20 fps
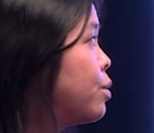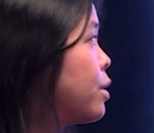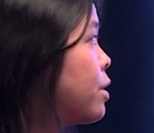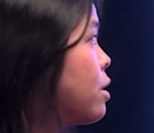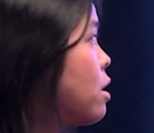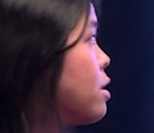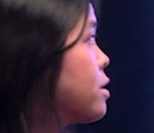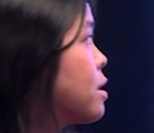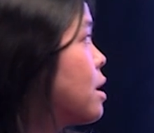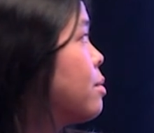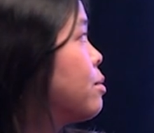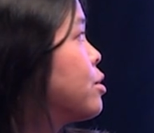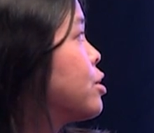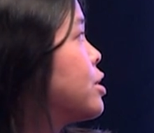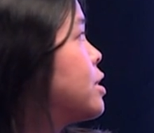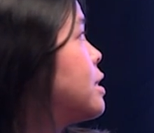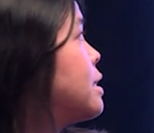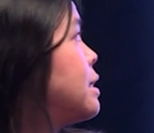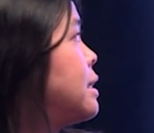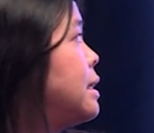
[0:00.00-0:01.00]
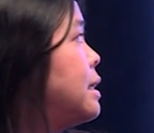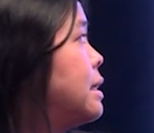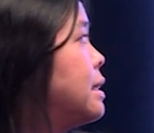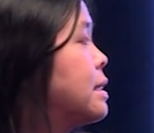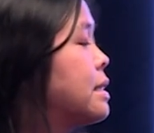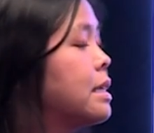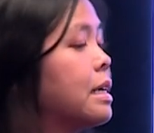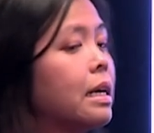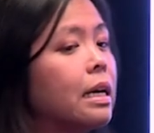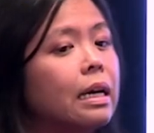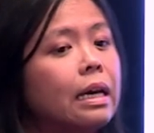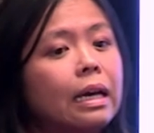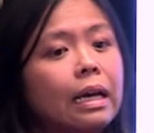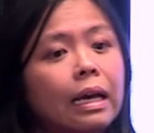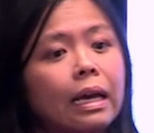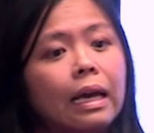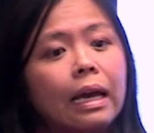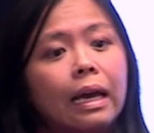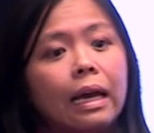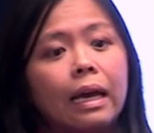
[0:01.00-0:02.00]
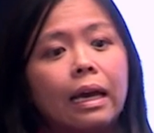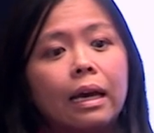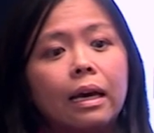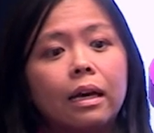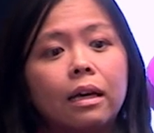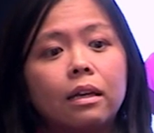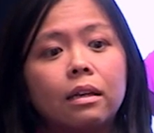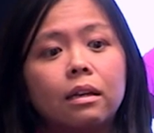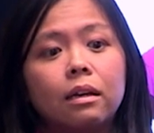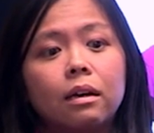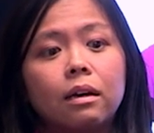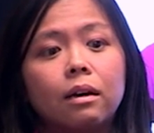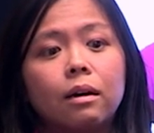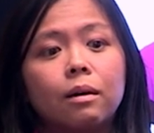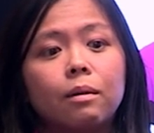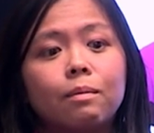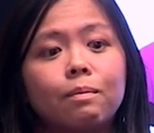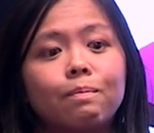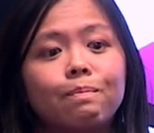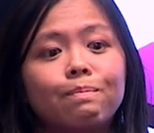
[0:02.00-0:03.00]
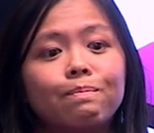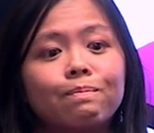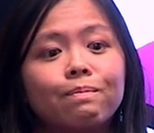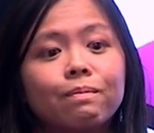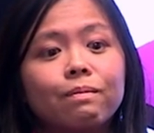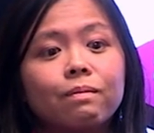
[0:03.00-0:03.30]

with Alzheimer's disease, and um,